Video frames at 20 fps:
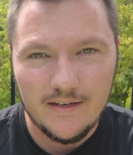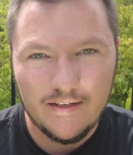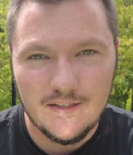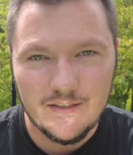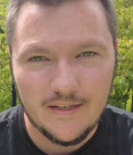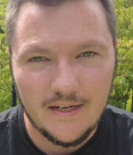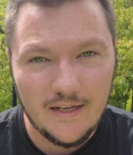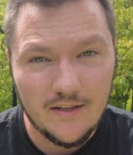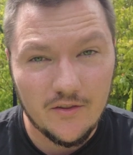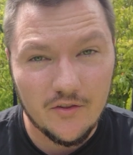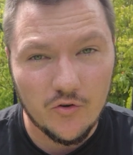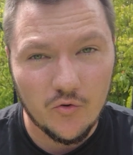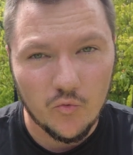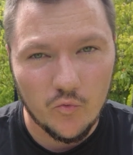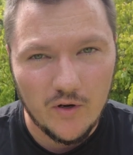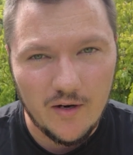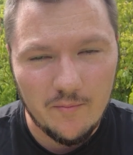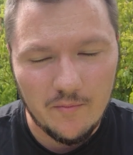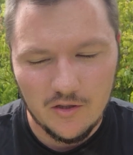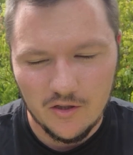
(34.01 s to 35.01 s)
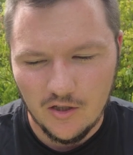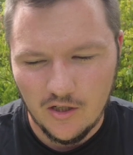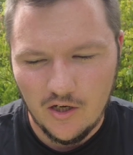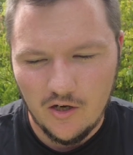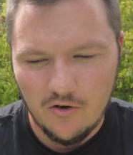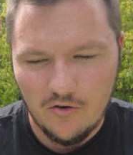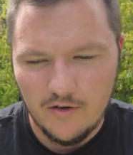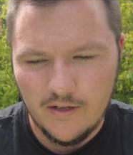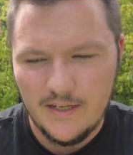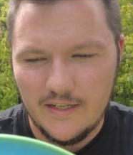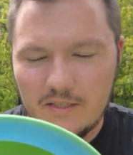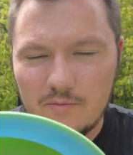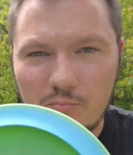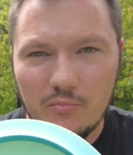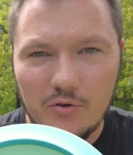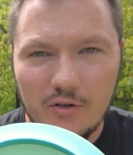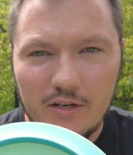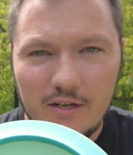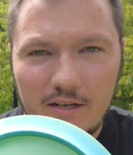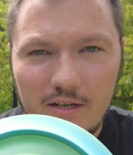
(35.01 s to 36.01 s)
is in the rim alone. It's
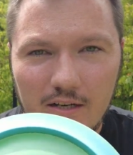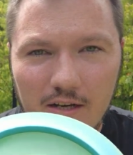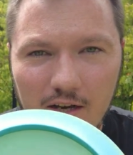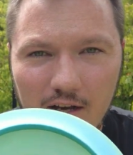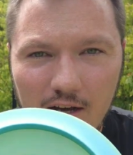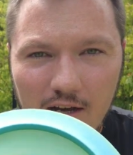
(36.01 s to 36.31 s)
pretty